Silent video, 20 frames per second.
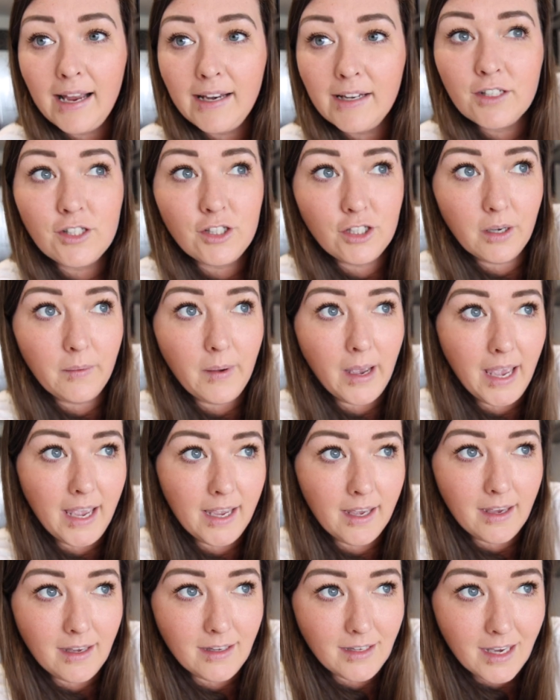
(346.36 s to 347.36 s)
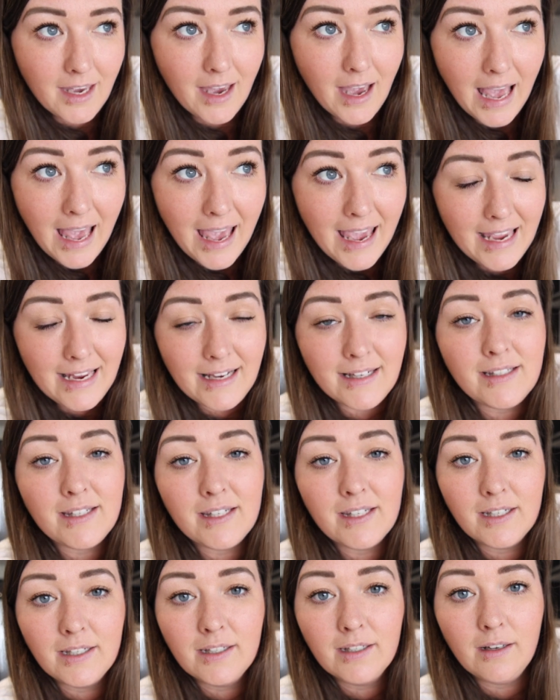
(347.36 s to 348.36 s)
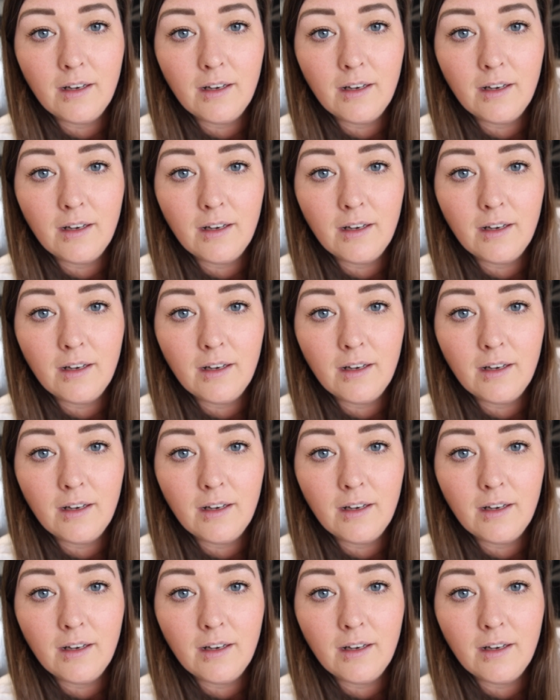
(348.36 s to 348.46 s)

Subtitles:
Isla's doing year 8